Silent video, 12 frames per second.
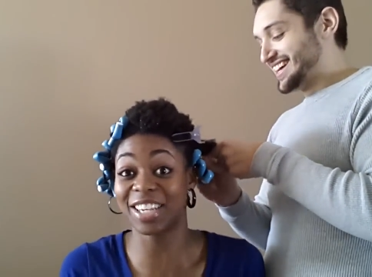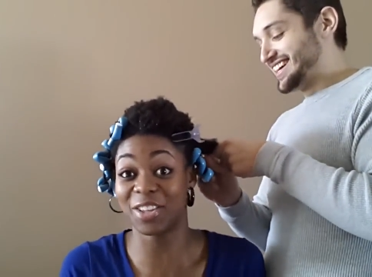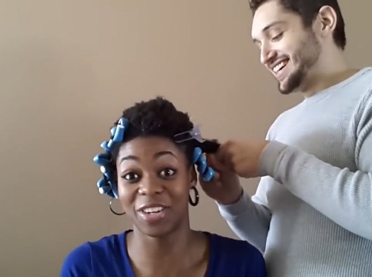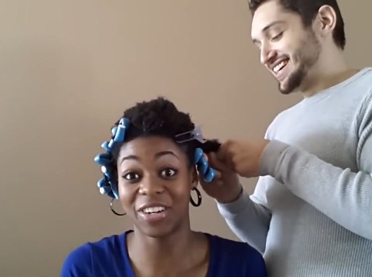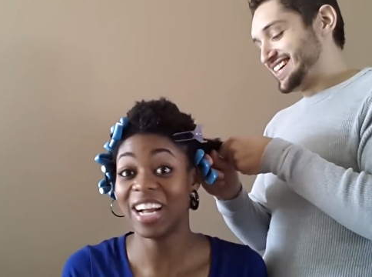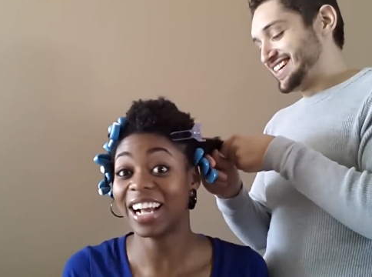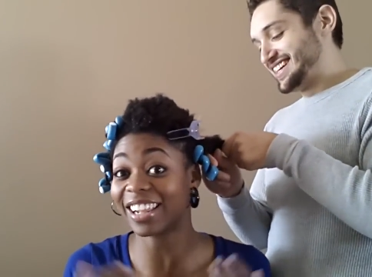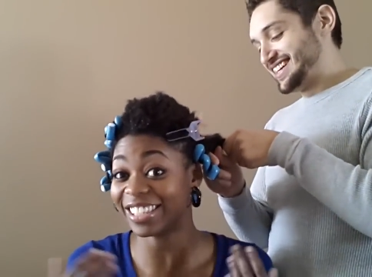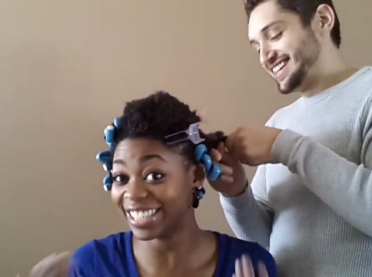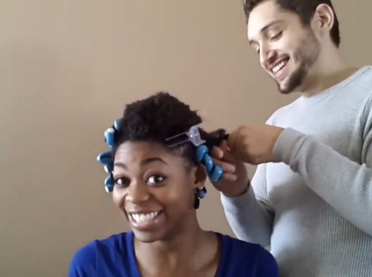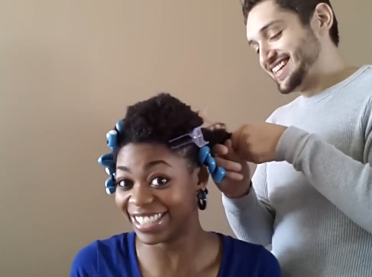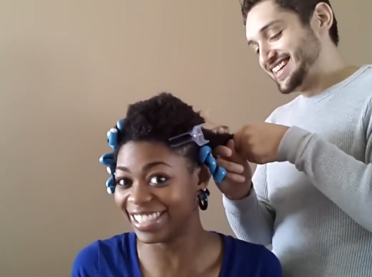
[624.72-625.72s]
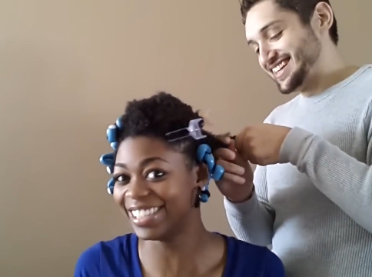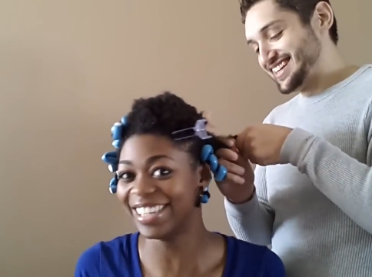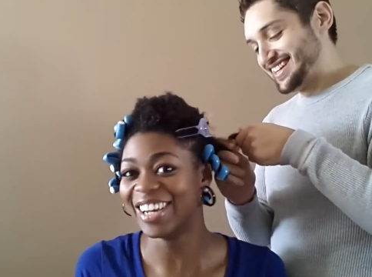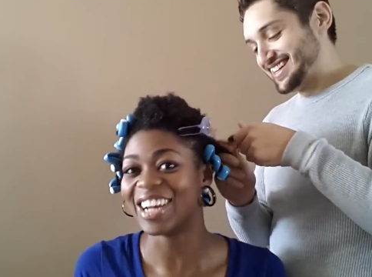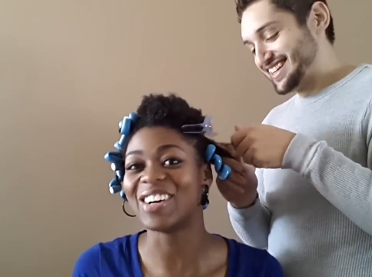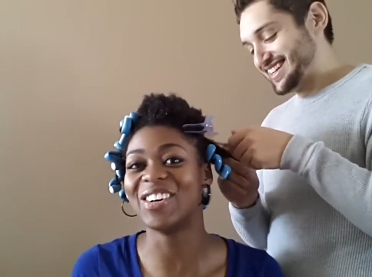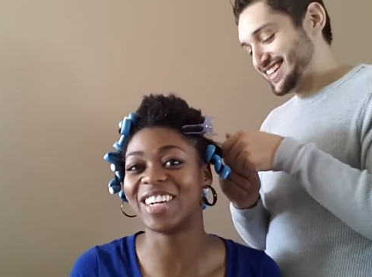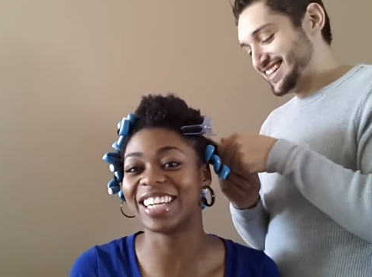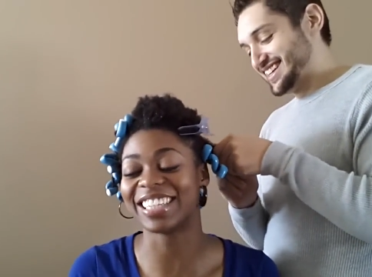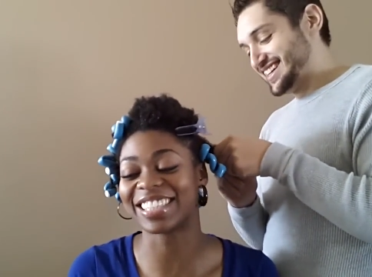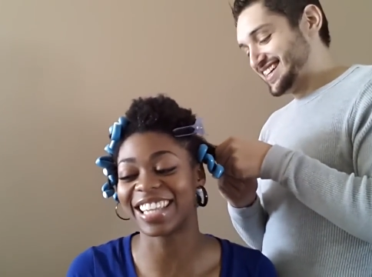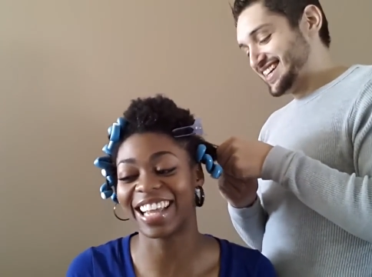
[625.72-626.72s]
Speaker 1: it's either clean or
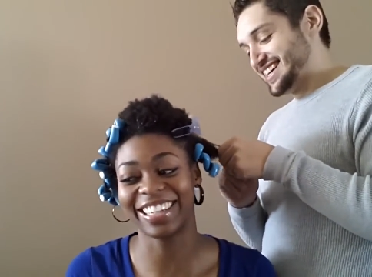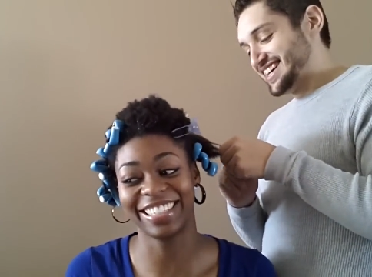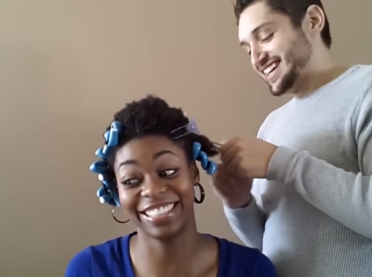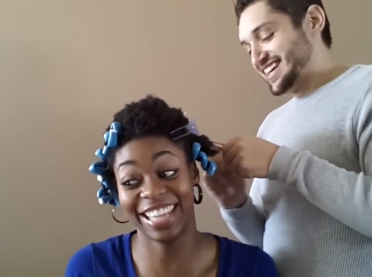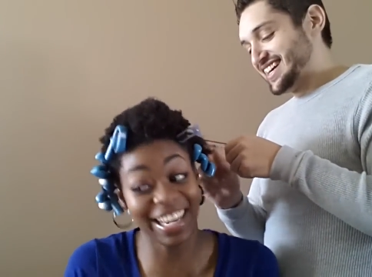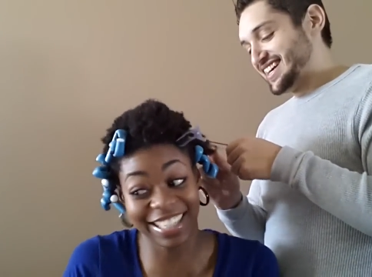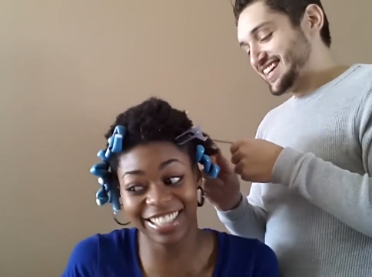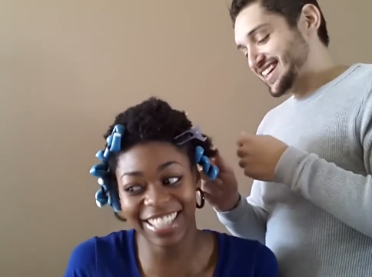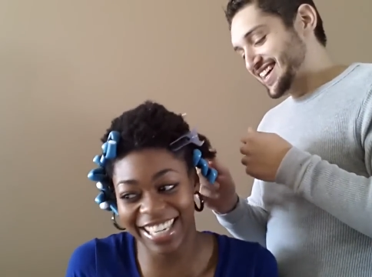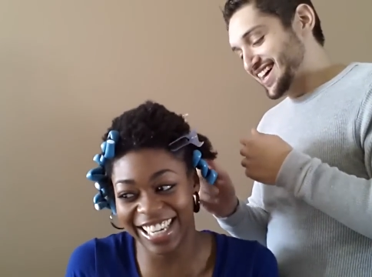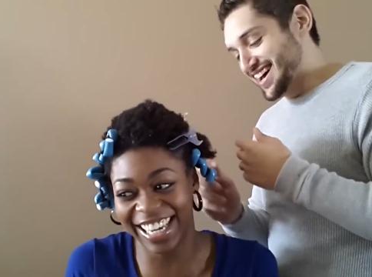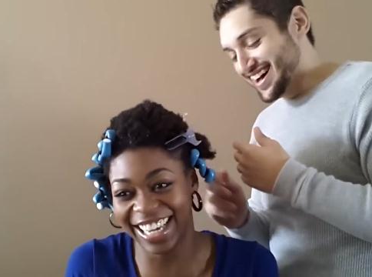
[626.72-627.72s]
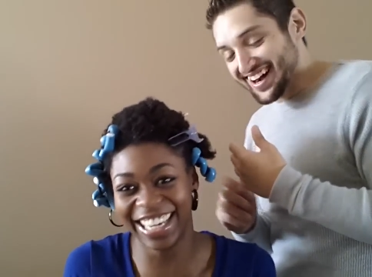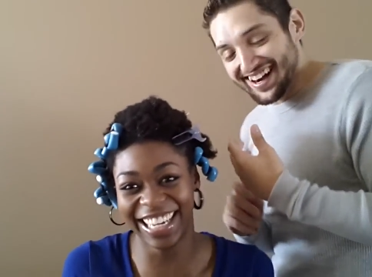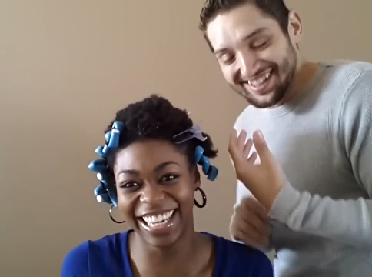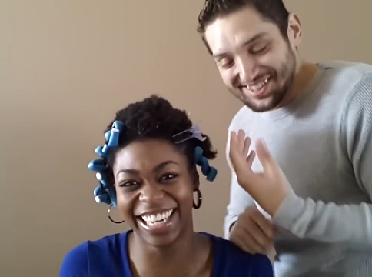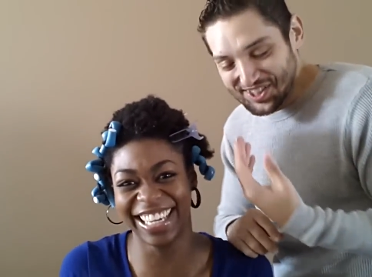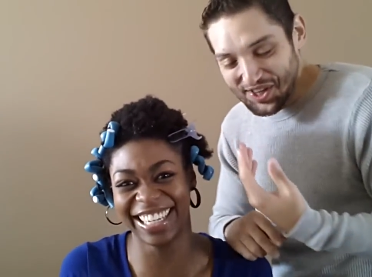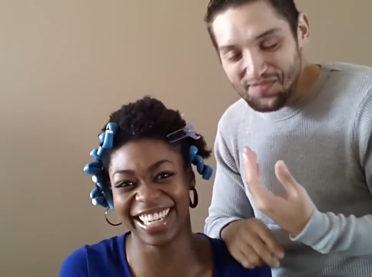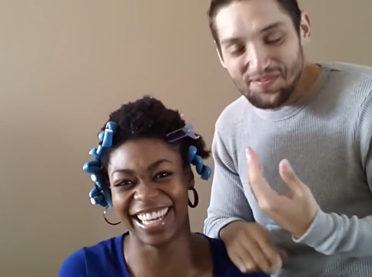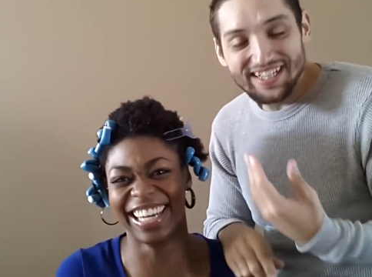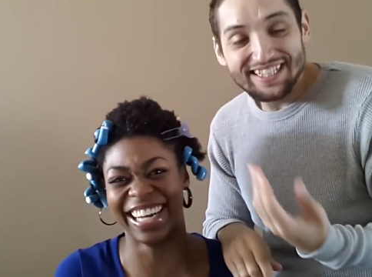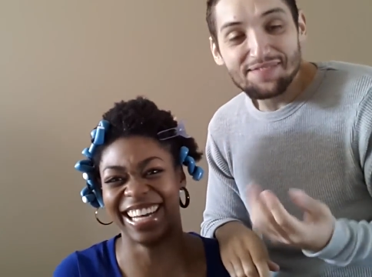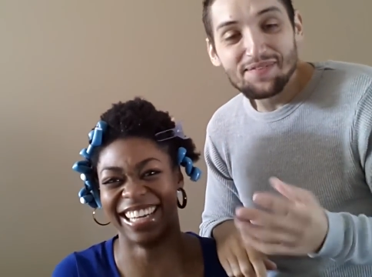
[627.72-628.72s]
it's not clean.
Speaker 2: All right, so that,
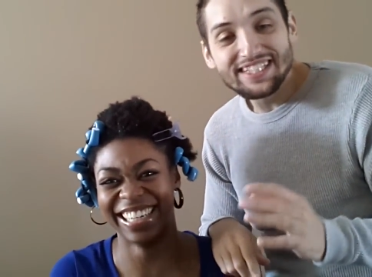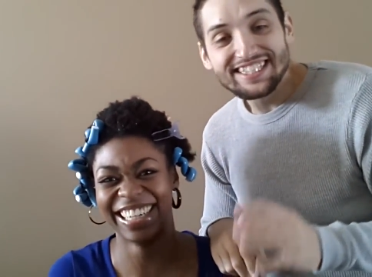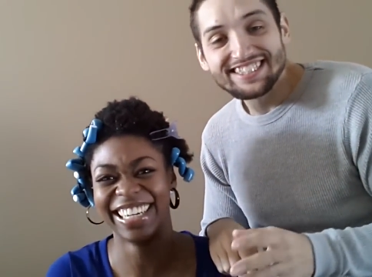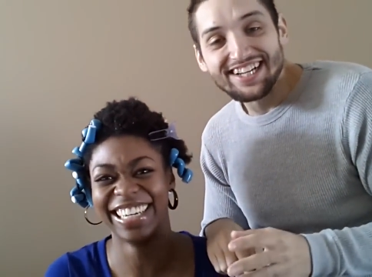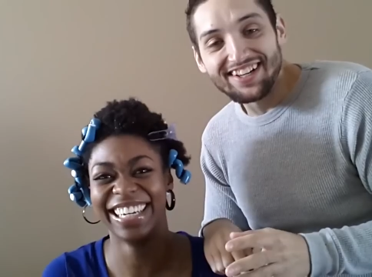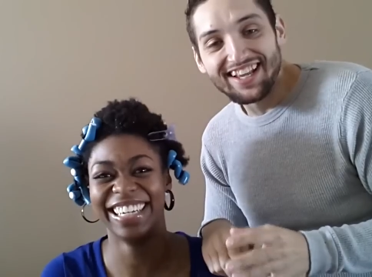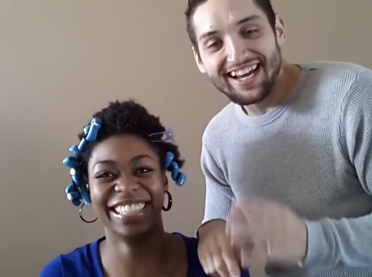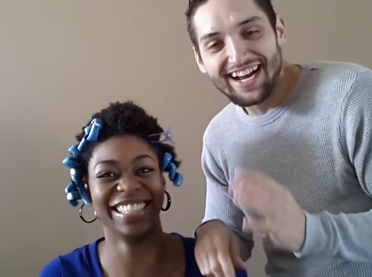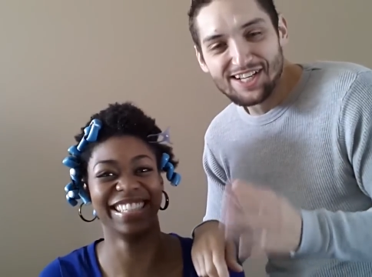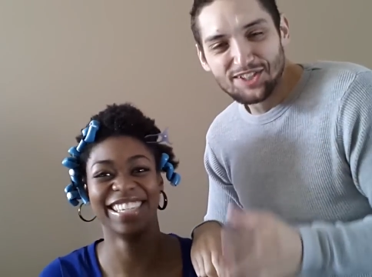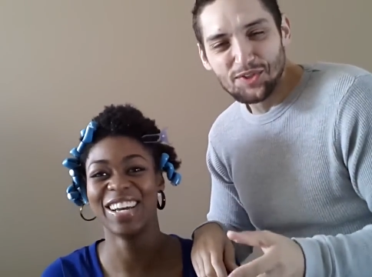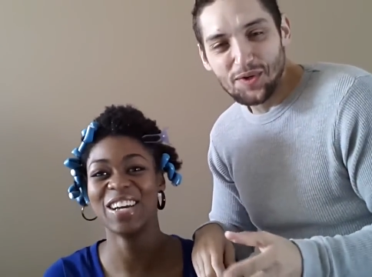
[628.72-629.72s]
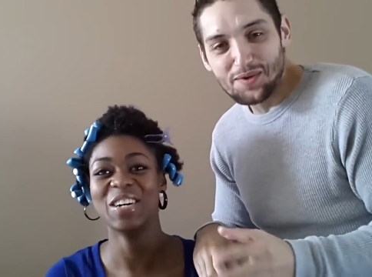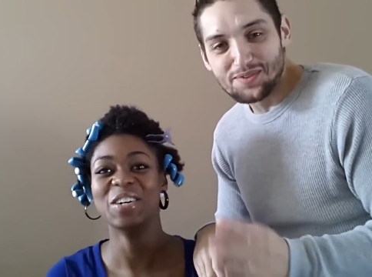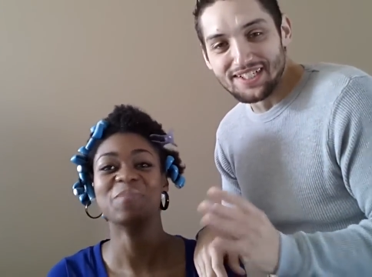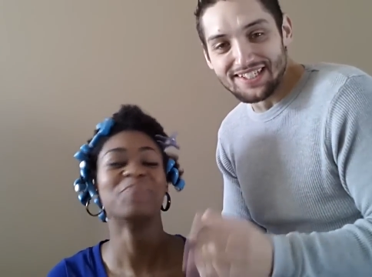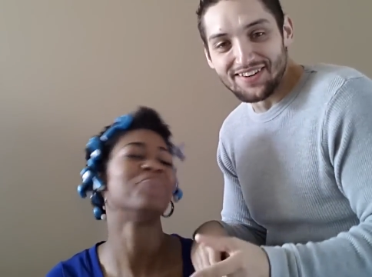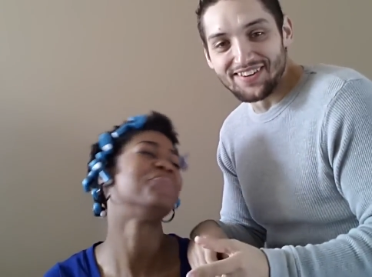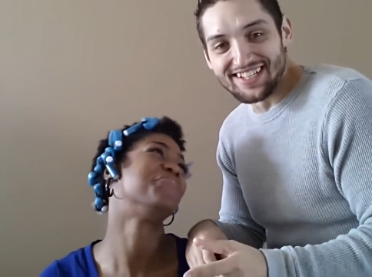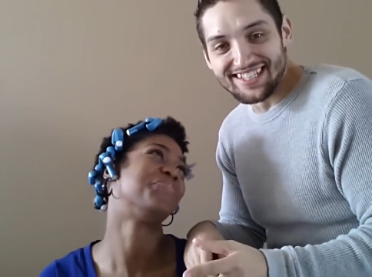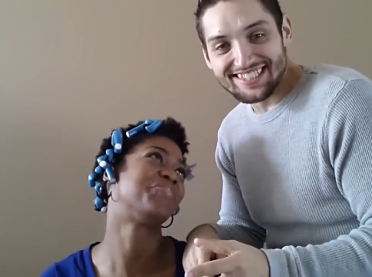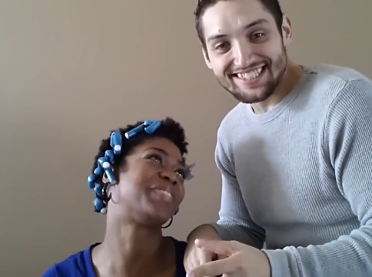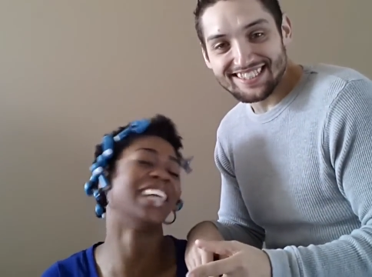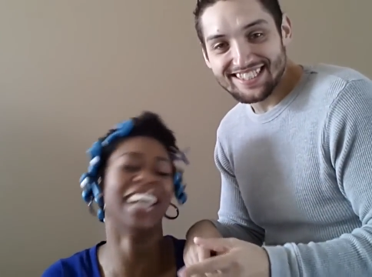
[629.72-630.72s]
make, that makes it sound like I enjoy using dirty
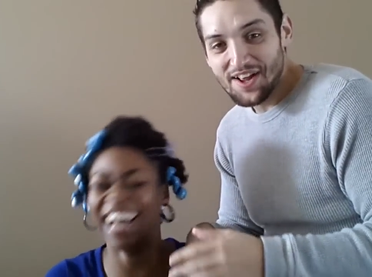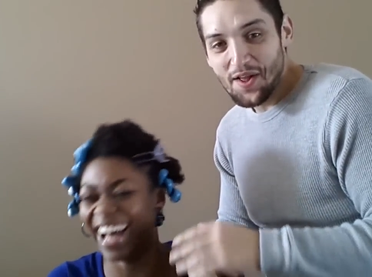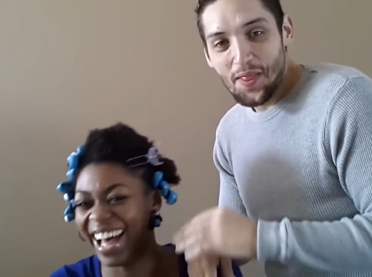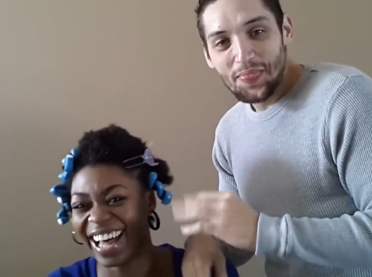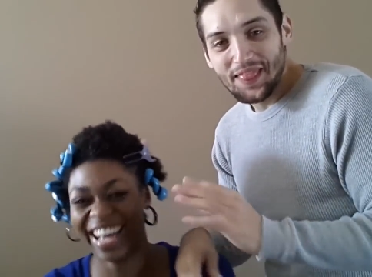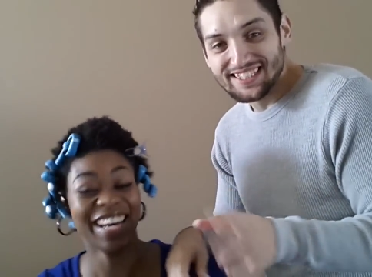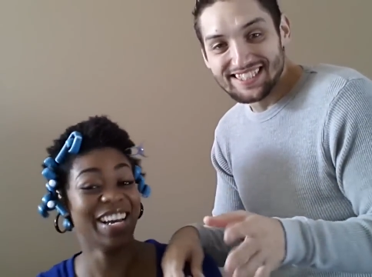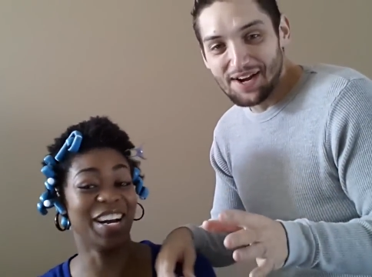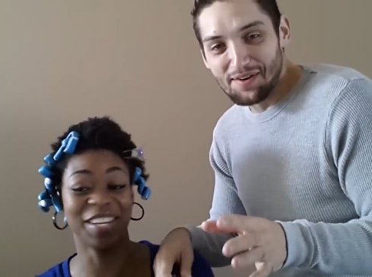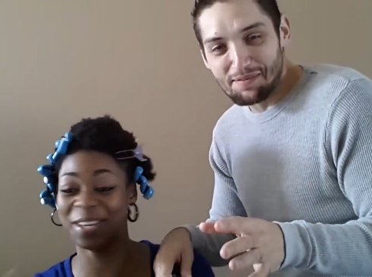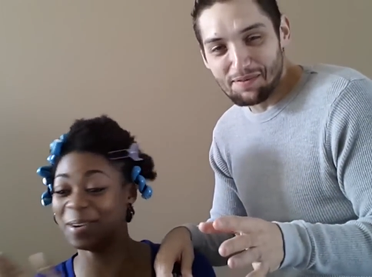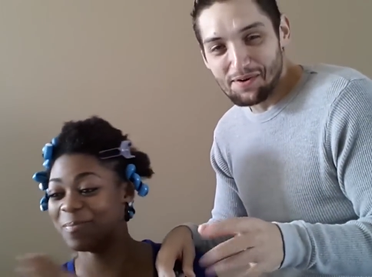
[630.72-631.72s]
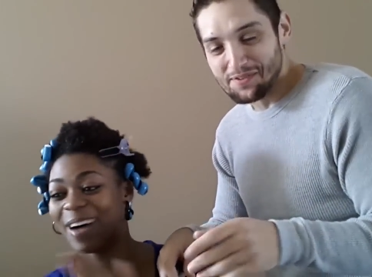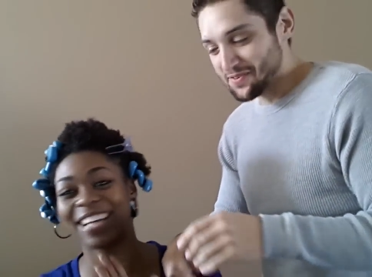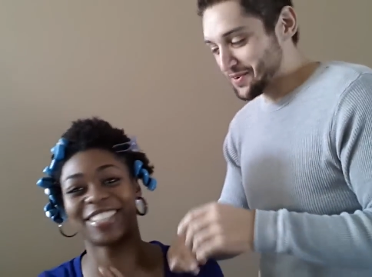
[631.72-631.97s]
dishes. That's not
Speaker 1: what I'm you going